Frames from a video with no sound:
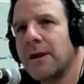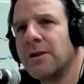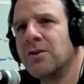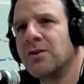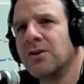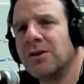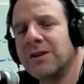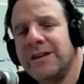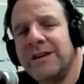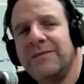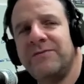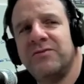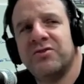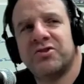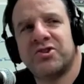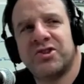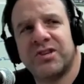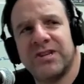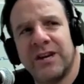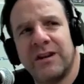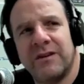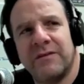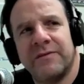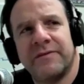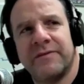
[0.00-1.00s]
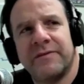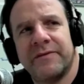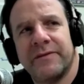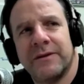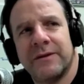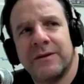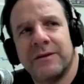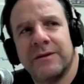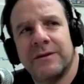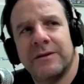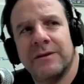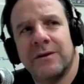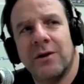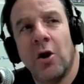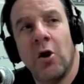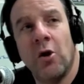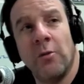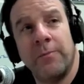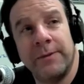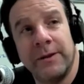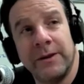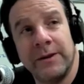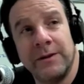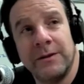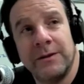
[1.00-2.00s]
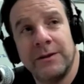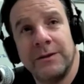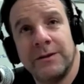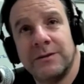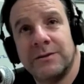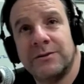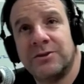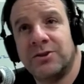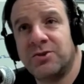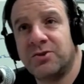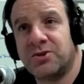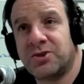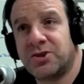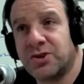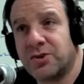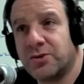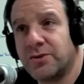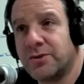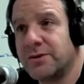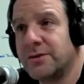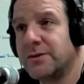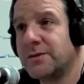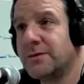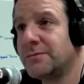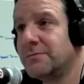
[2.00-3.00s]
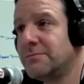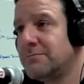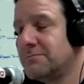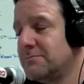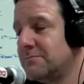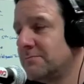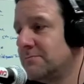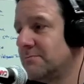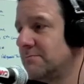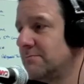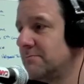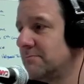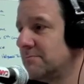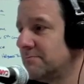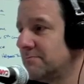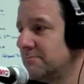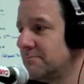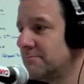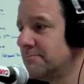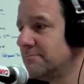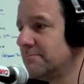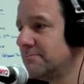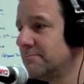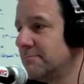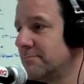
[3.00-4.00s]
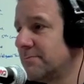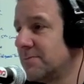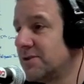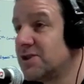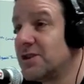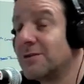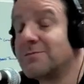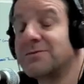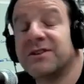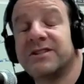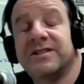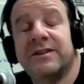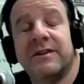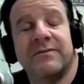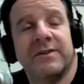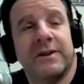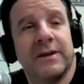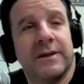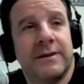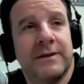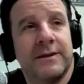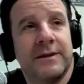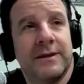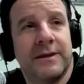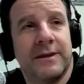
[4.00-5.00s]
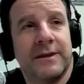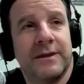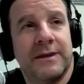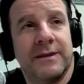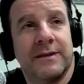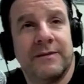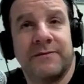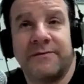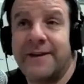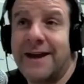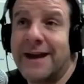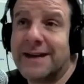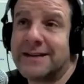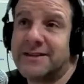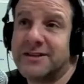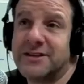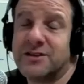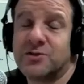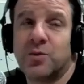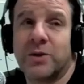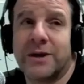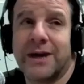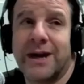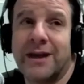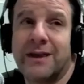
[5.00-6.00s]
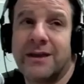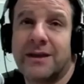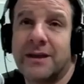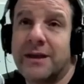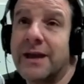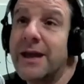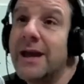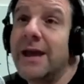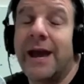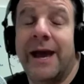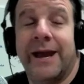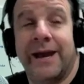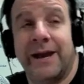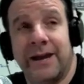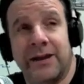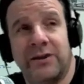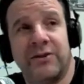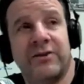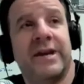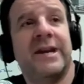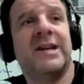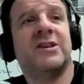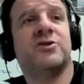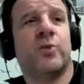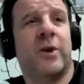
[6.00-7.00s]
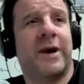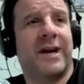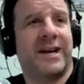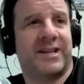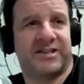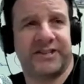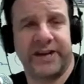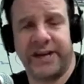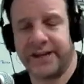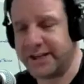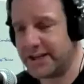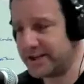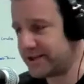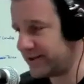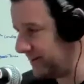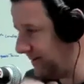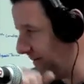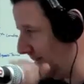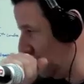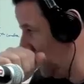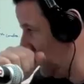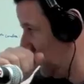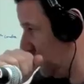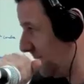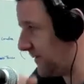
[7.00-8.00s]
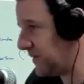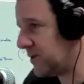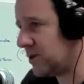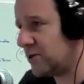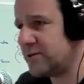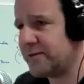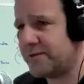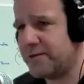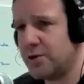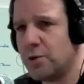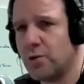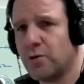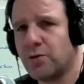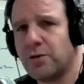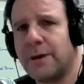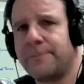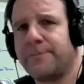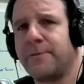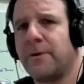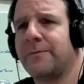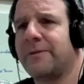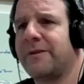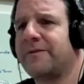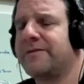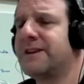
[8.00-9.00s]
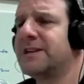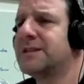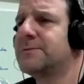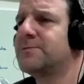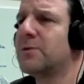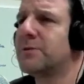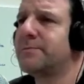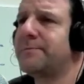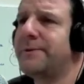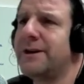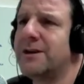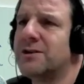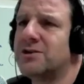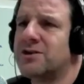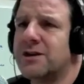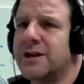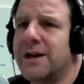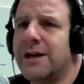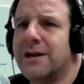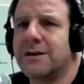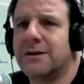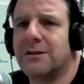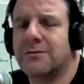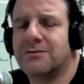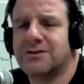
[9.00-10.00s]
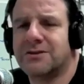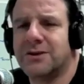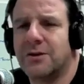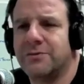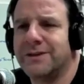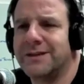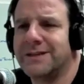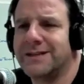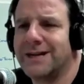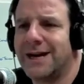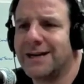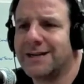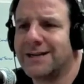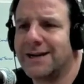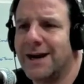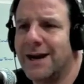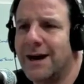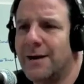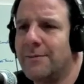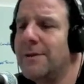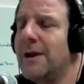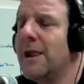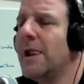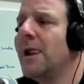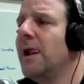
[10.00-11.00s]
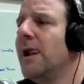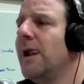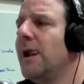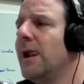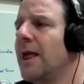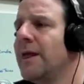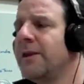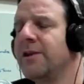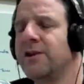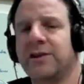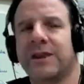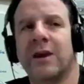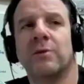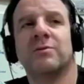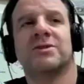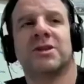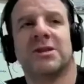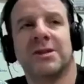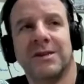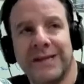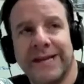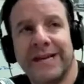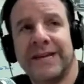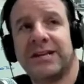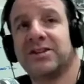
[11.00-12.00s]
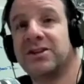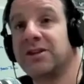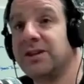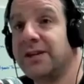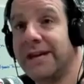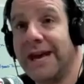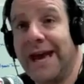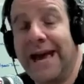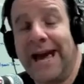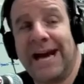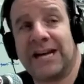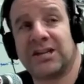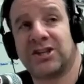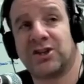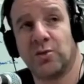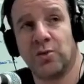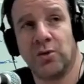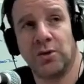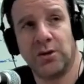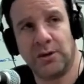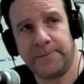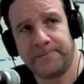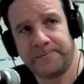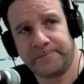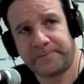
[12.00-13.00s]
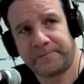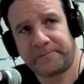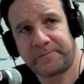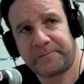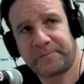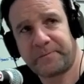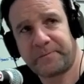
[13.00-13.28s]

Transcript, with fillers: you leave yourself open to certain subjectivity. The fact is what I think, and, and here's why I say this. For those of you who are up on my Facebook page at hey coach tony dot com, you, there was a link to the actual